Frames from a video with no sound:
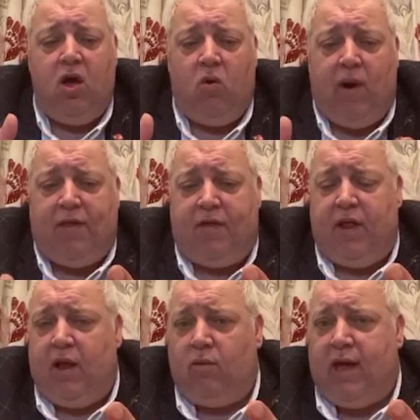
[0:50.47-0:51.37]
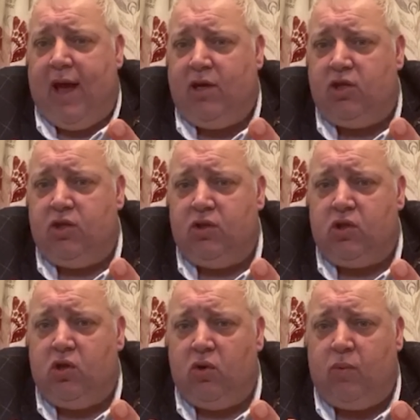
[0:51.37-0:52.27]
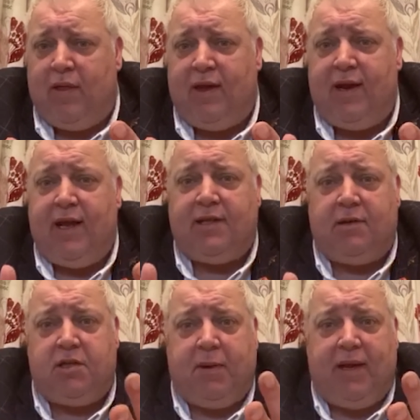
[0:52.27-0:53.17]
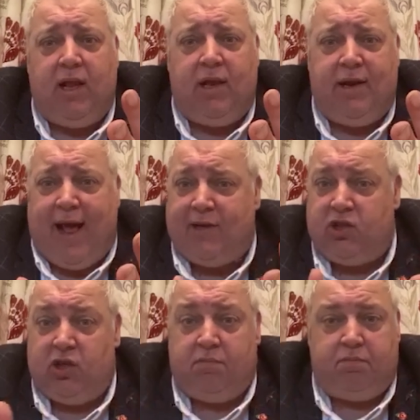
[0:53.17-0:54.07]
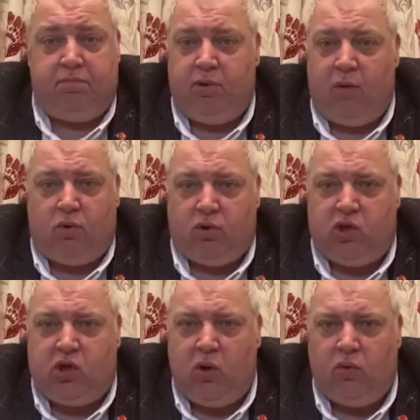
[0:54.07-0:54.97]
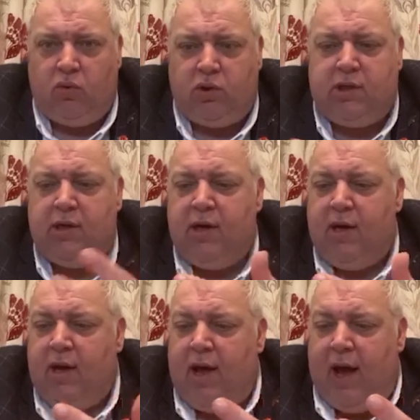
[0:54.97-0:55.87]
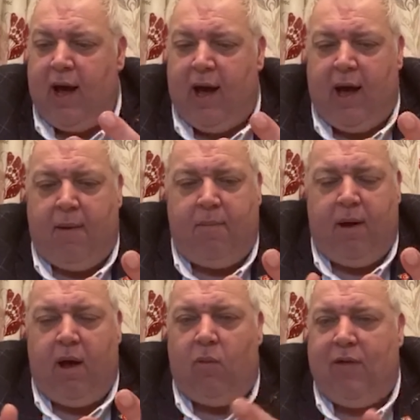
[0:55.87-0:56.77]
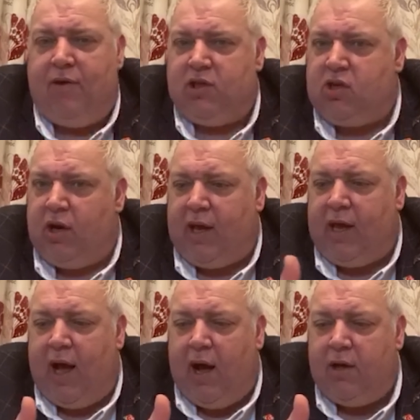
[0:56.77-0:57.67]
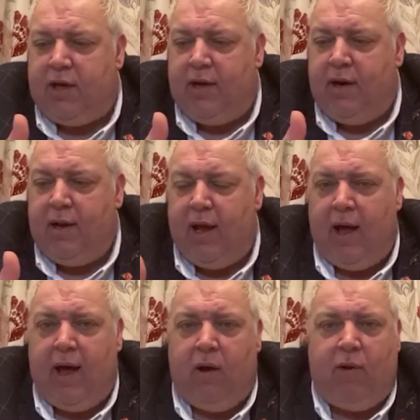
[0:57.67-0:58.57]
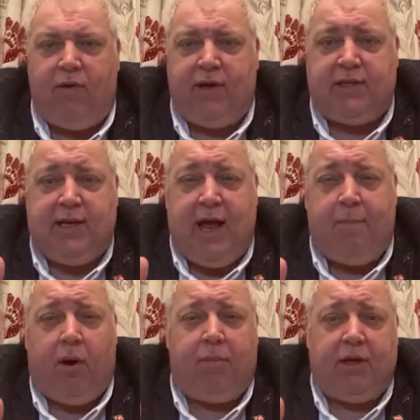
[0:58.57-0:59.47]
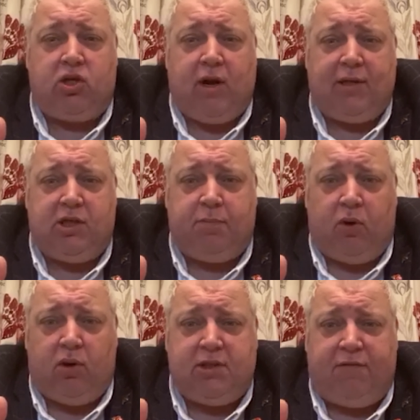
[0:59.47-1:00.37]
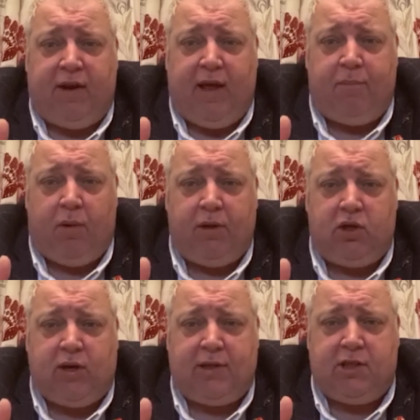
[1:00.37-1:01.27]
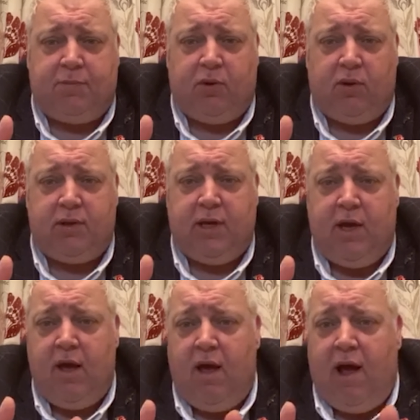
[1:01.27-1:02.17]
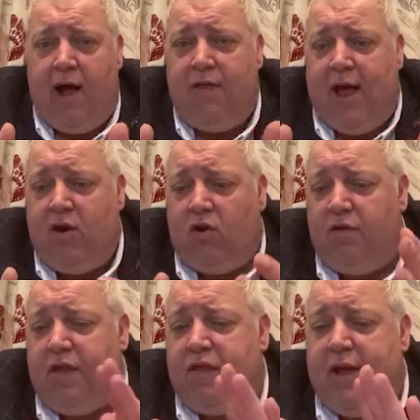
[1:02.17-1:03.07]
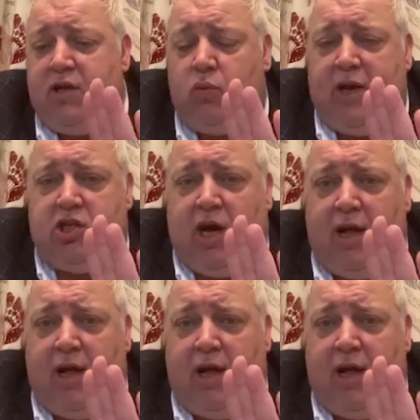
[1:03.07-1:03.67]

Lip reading: whether the location's good, whether you need it to be next to local schools, whether it's got a garden, whether it's near public transport, if you need public transport. And then other things which are